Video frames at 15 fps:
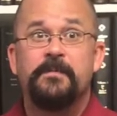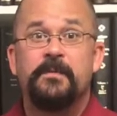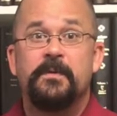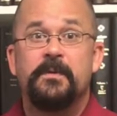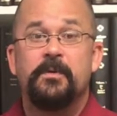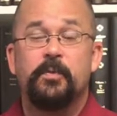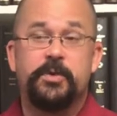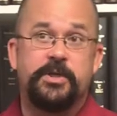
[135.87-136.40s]

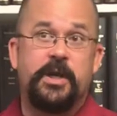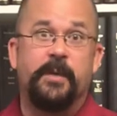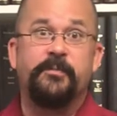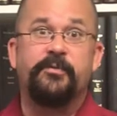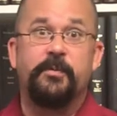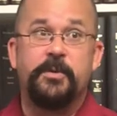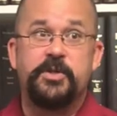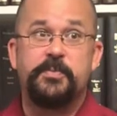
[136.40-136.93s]
which comes
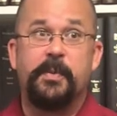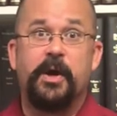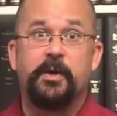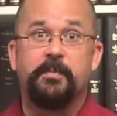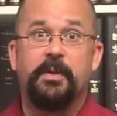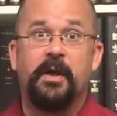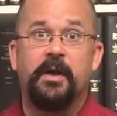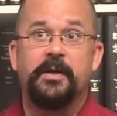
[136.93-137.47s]
from the spark
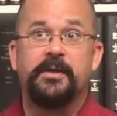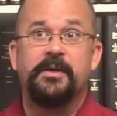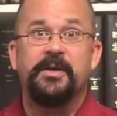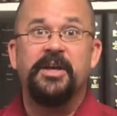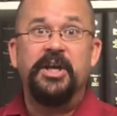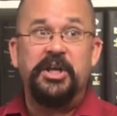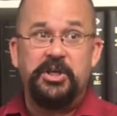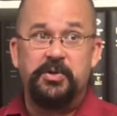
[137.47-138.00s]
plug,
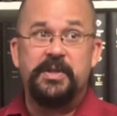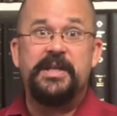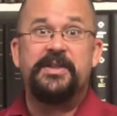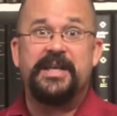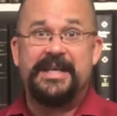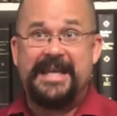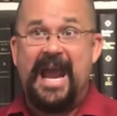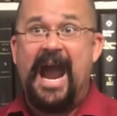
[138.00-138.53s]
you need the
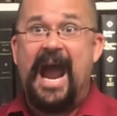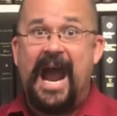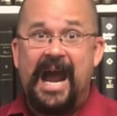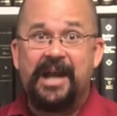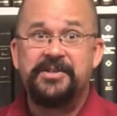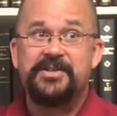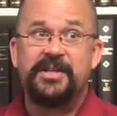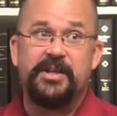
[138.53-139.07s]

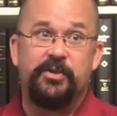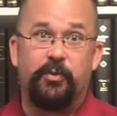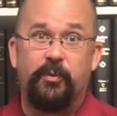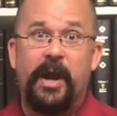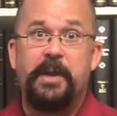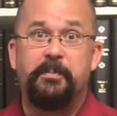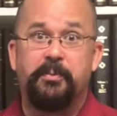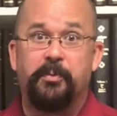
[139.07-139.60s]
gas in the
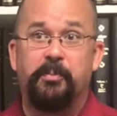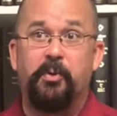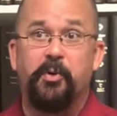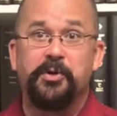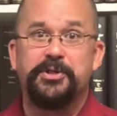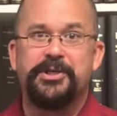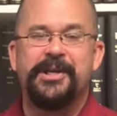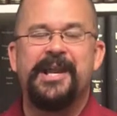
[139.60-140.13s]
right
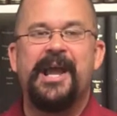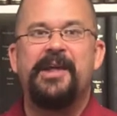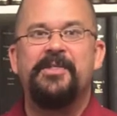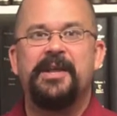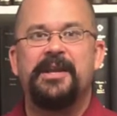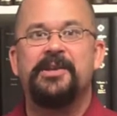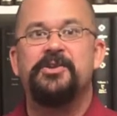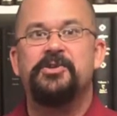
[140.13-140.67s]
proportion, and
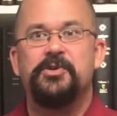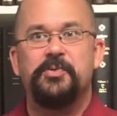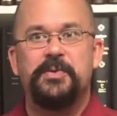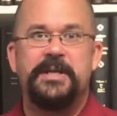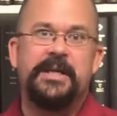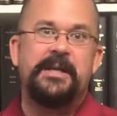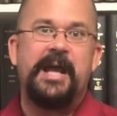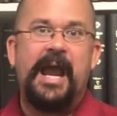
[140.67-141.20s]
then you
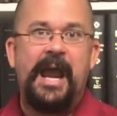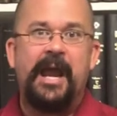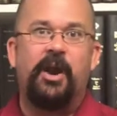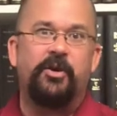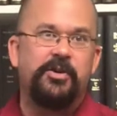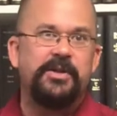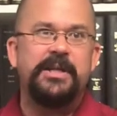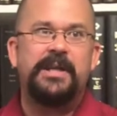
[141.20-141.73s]
need air,
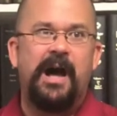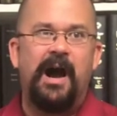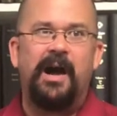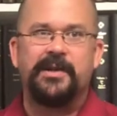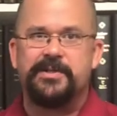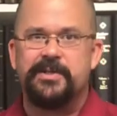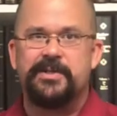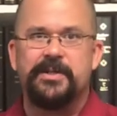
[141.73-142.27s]
you need
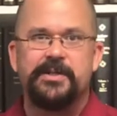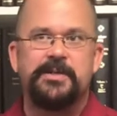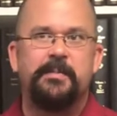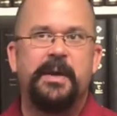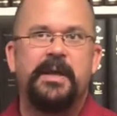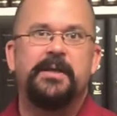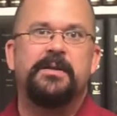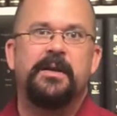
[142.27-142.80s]
oxygen to
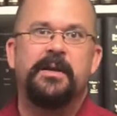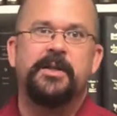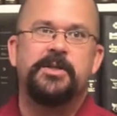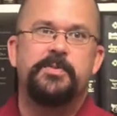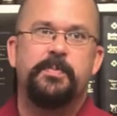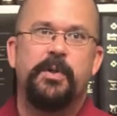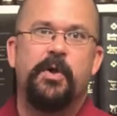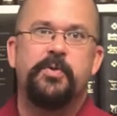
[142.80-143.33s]
make an
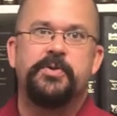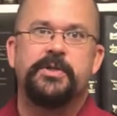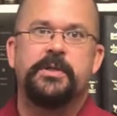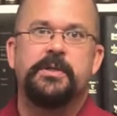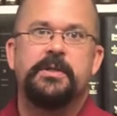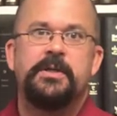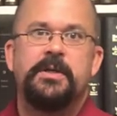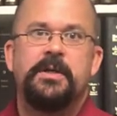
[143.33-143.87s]
explosion.
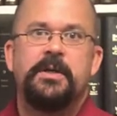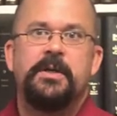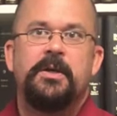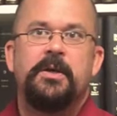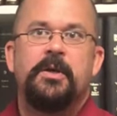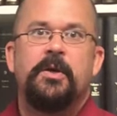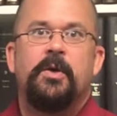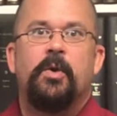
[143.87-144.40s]

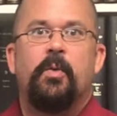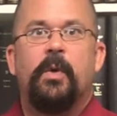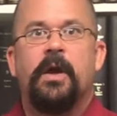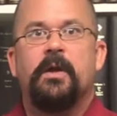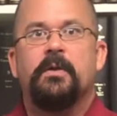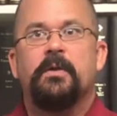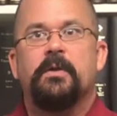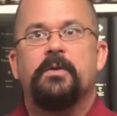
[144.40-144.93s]

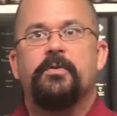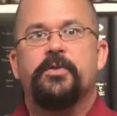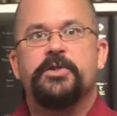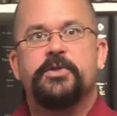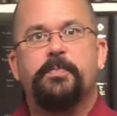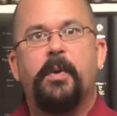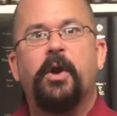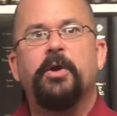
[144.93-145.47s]
Well, the
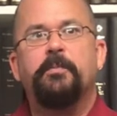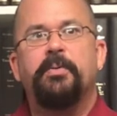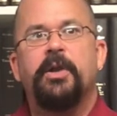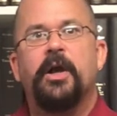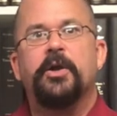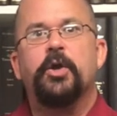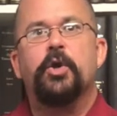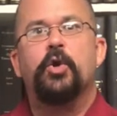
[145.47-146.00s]
spark
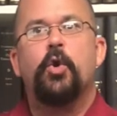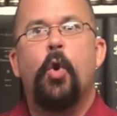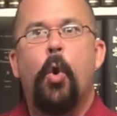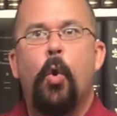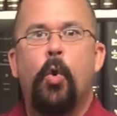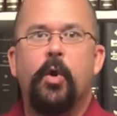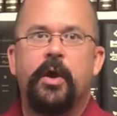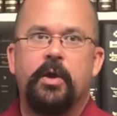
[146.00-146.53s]
plug
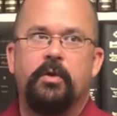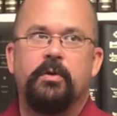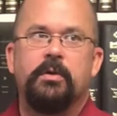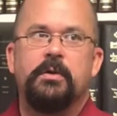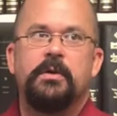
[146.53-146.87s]
coil